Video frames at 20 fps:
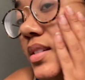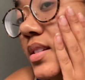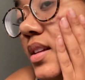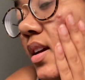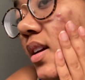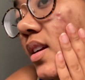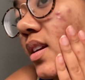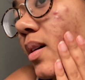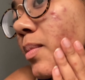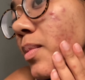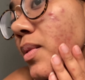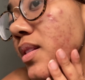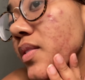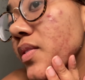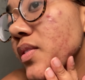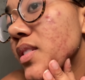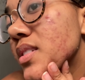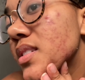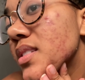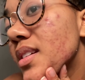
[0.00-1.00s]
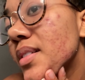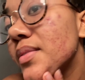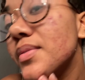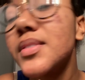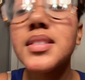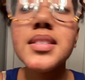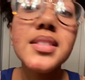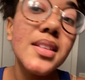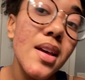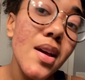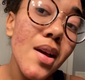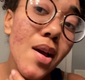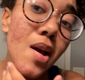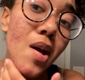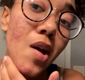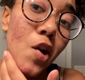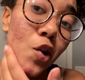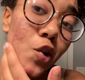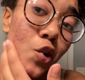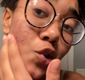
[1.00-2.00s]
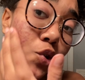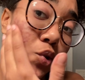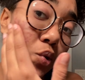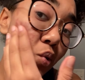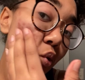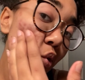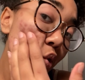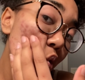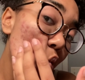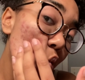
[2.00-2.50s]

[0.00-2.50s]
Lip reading: I cannot believe this stuff is actually